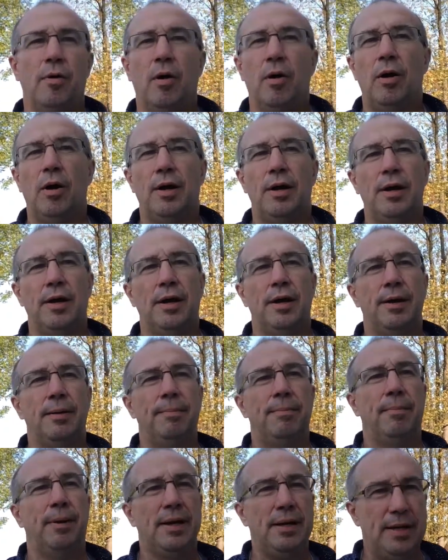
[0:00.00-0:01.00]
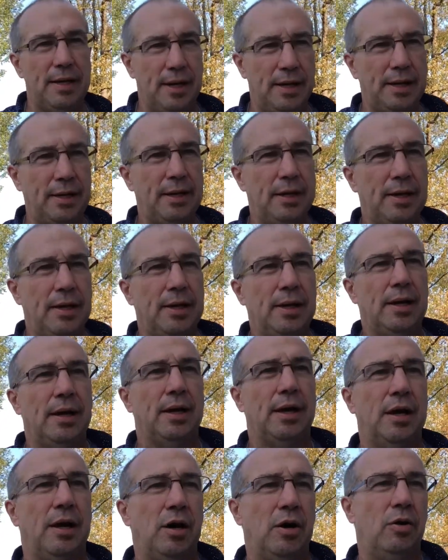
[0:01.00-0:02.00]
On Monday,
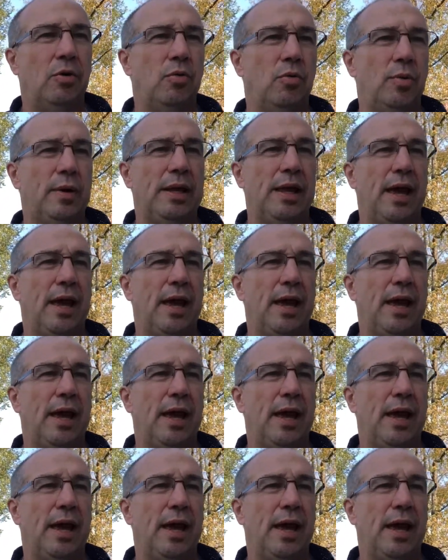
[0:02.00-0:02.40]
we